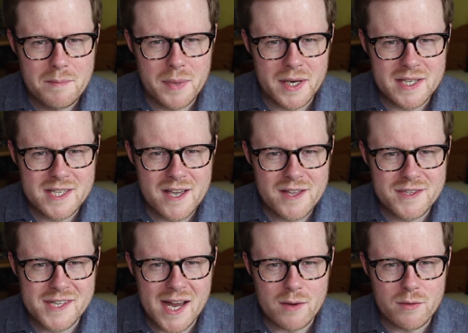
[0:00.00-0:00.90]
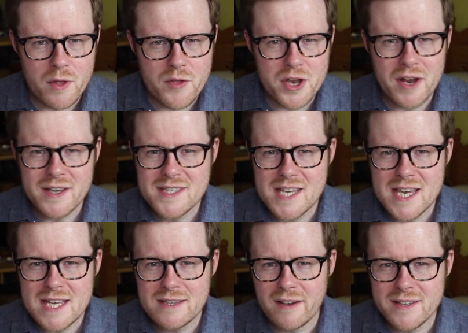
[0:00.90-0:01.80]
but it turns out that the
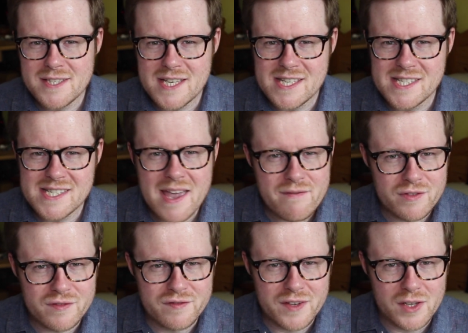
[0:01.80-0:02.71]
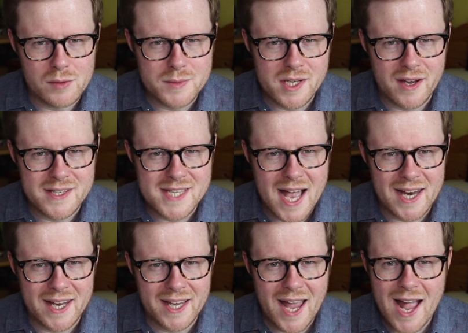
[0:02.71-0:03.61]
nineteen ninety-seven film Titanic